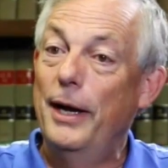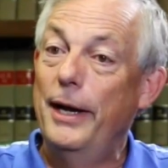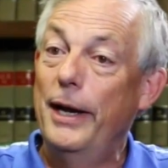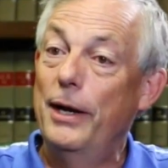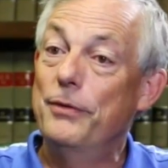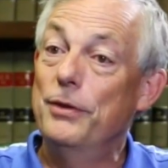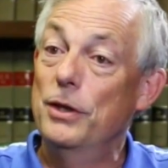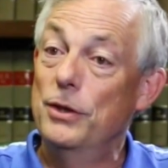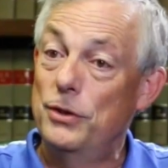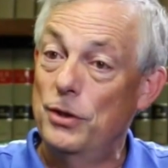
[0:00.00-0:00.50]
I
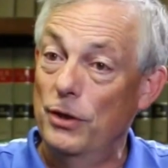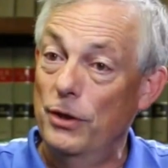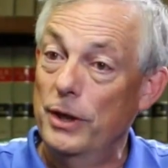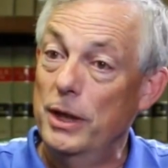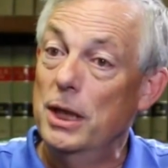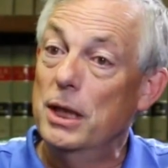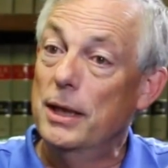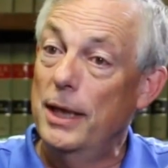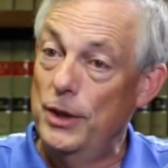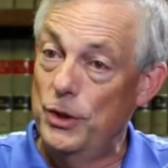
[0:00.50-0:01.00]
have an
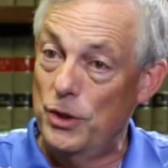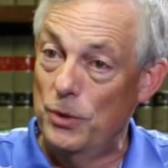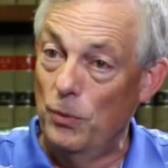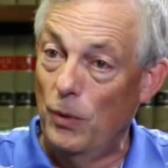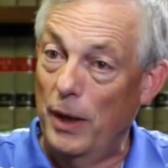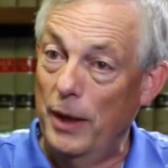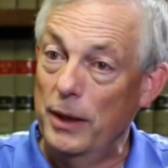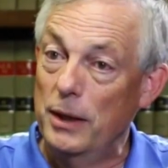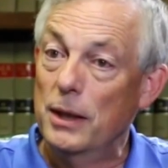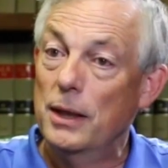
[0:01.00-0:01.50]
attorney at
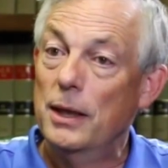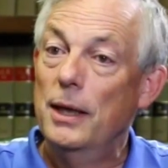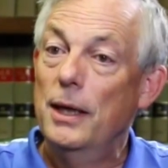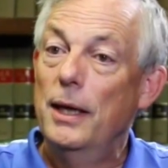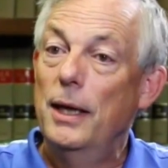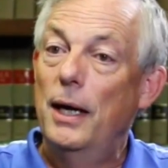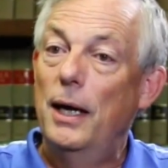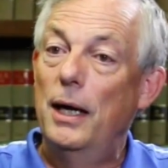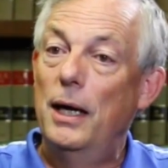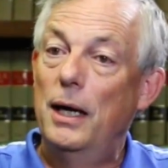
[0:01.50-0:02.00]
Nationwide
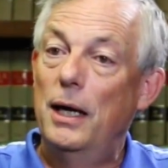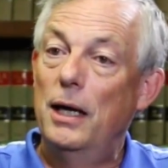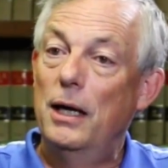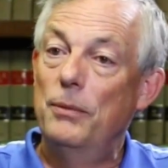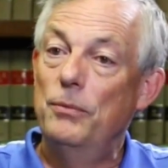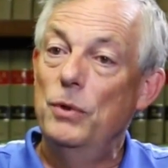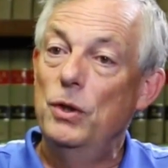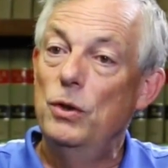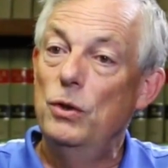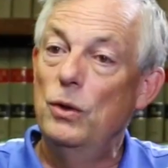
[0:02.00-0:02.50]

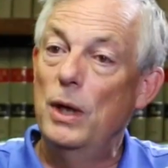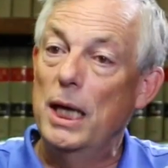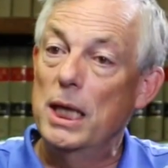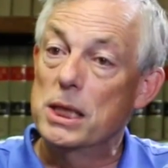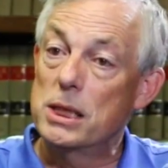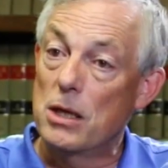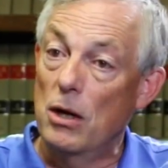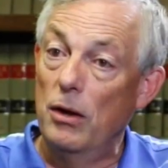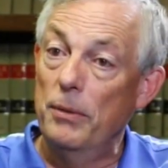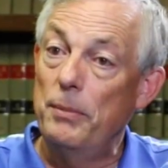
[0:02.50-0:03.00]
who
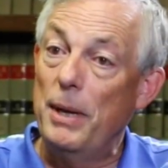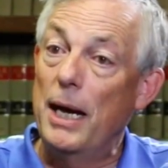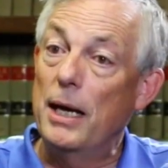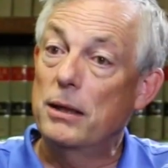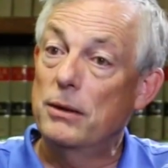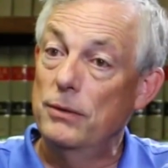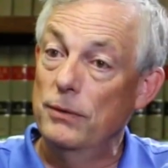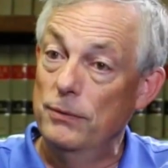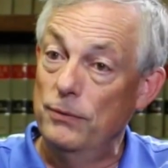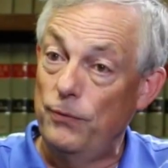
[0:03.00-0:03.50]
has gone
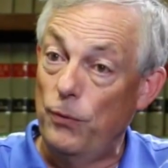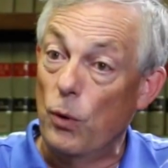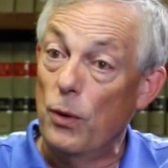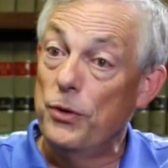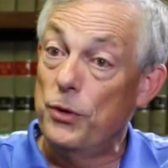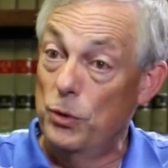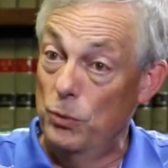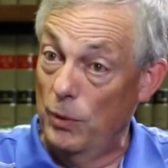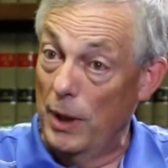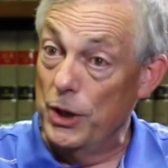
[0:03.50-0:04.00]
back and
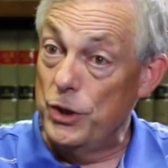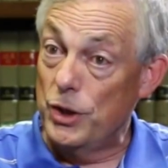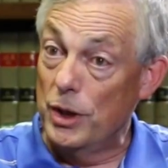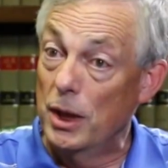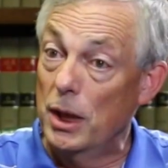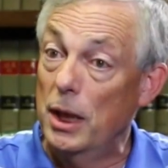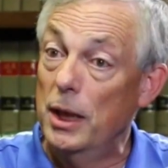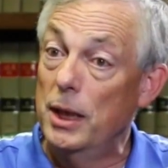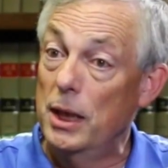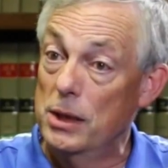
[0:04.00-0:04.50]
forth to
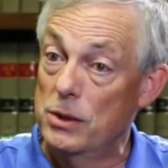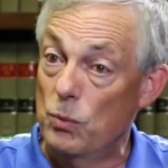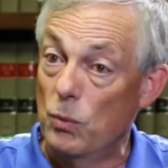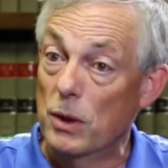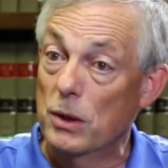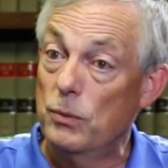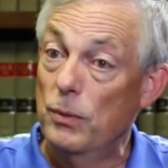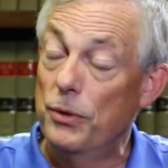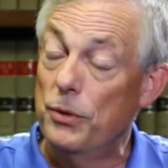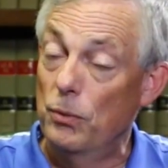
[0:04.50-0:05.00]
Russia and has
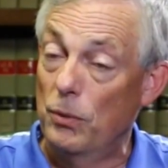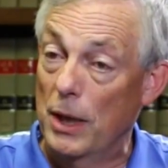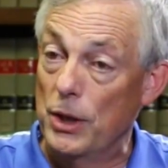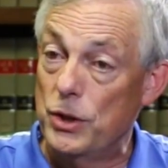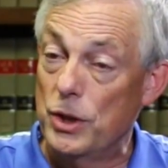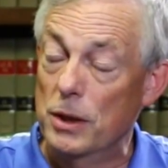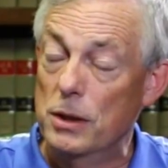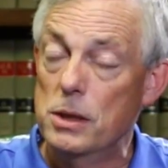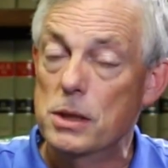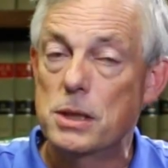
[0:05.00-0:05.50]
worked with the
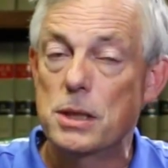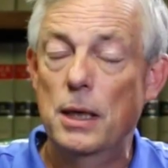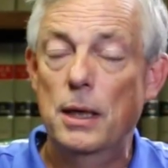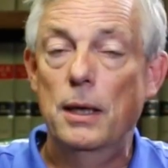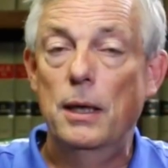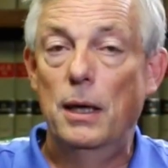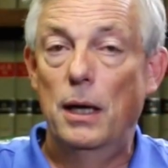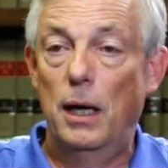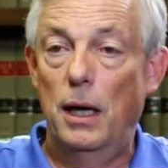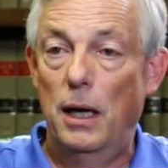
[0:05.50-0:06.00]
Russians
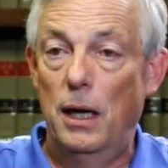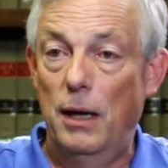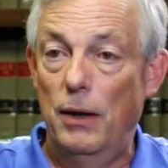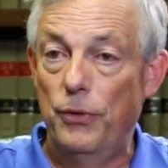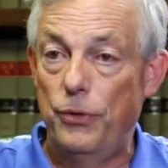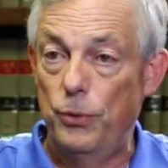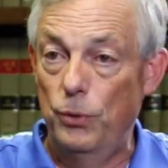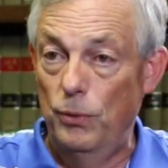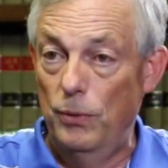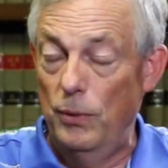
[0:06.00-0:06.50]

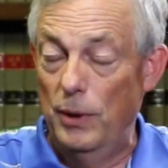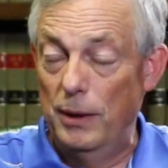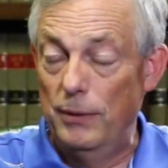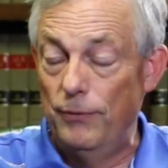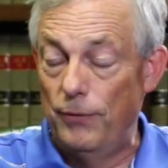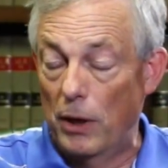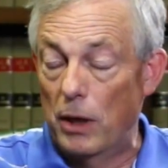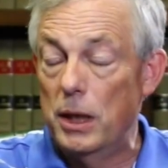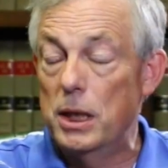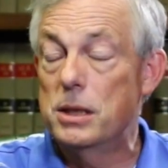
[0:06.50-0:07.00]

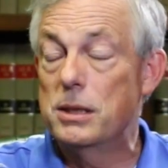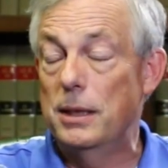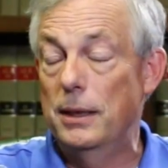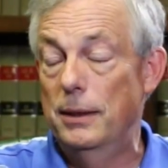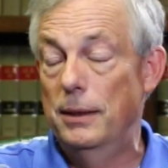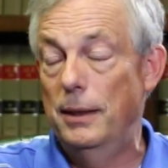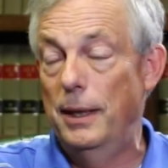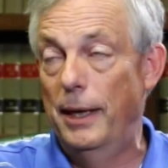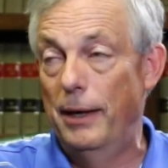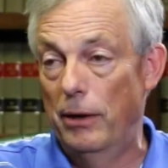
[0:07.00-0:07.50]
in various
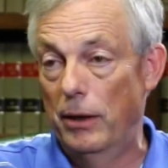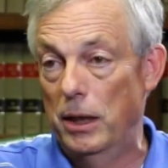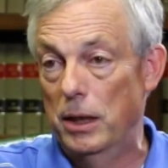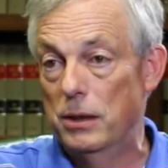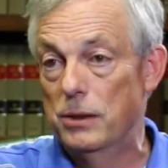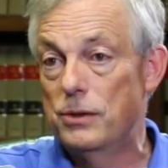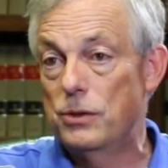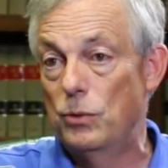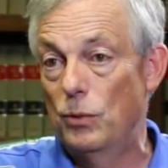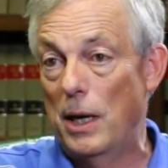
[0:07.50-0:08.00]

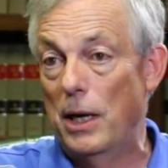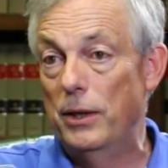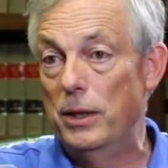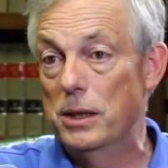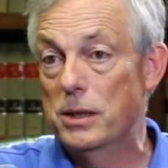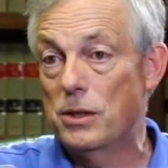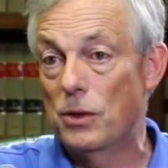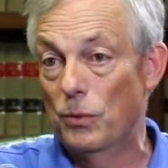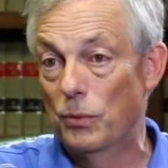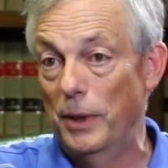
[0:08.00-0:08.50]
areas throughout
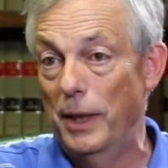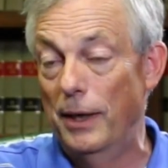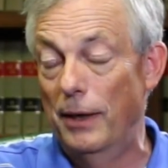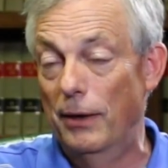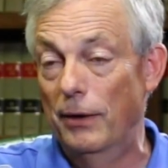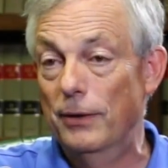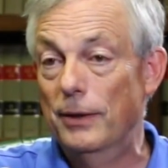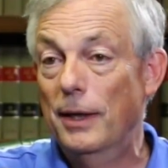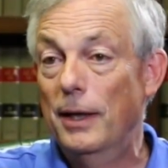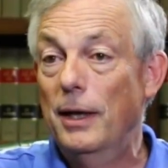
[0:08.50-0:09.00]
his
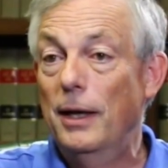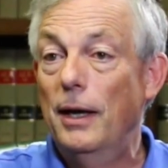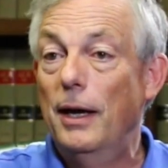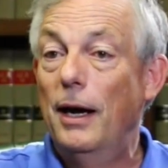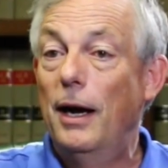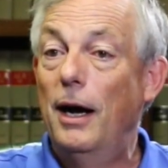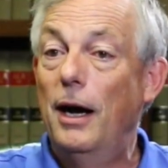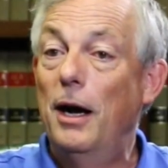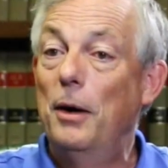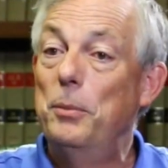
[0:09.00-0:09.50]
career.
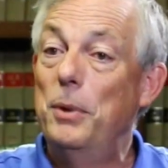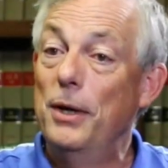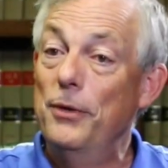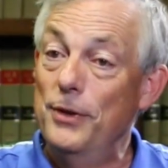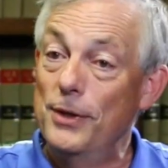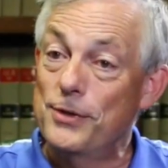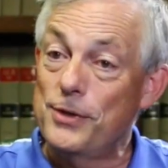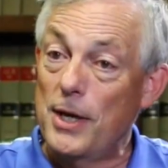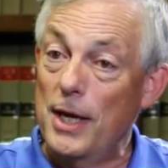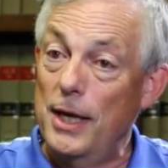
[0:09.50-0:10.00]
But
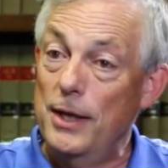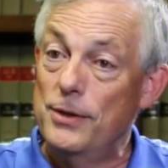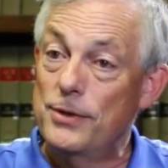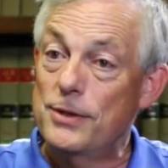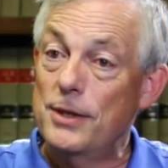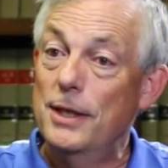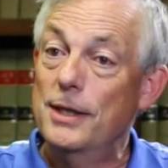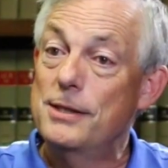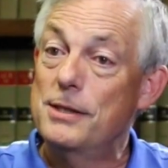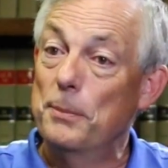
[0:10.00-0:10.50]
in this
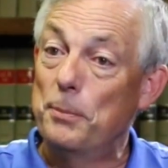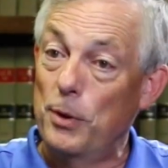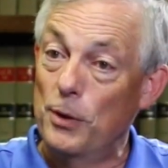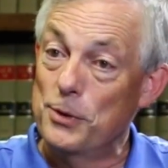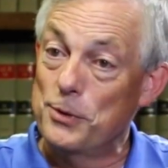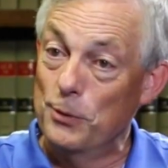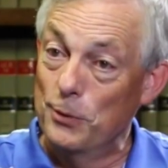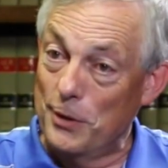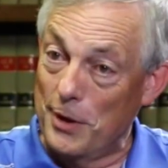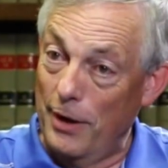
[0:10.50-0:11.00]
case, it's a
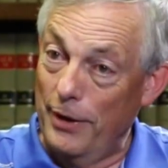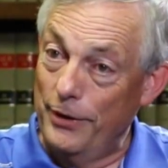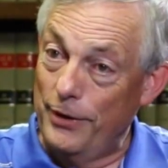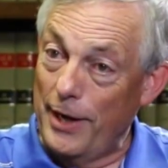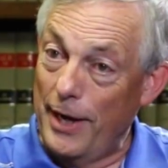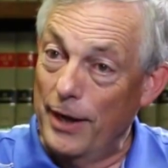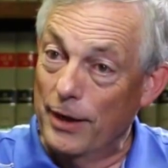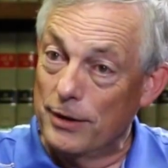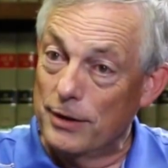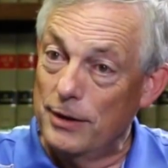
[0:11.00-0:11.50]
personal
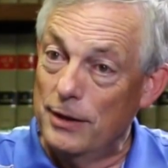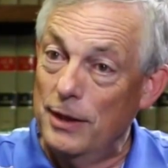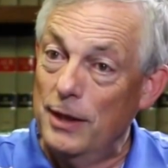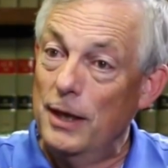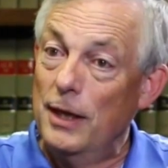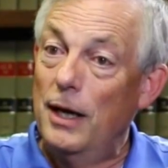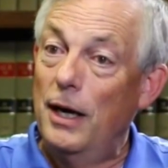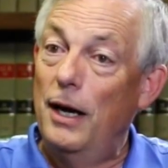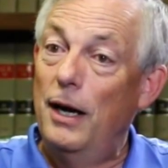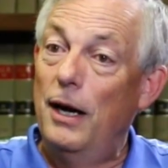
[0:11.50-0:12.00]
contact
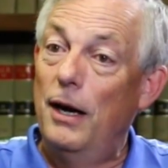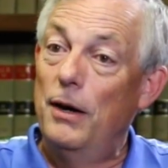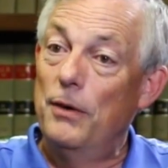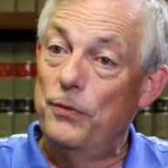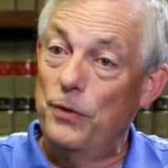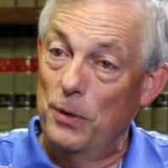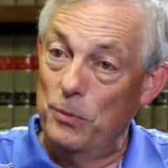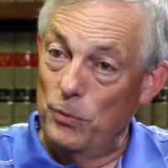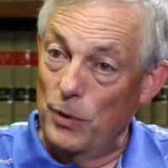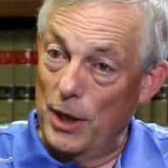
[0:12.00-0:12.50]

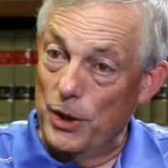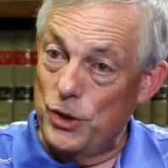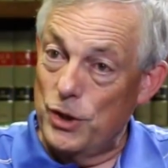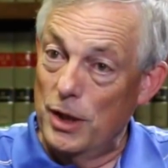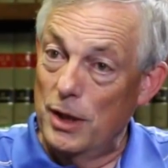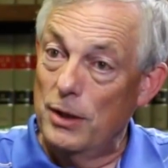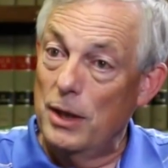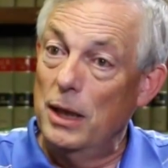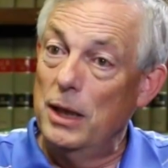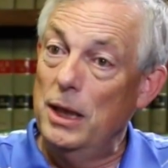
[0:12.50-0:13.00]
from
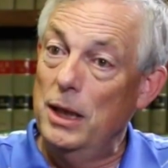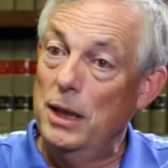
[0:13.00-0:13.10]
Russia that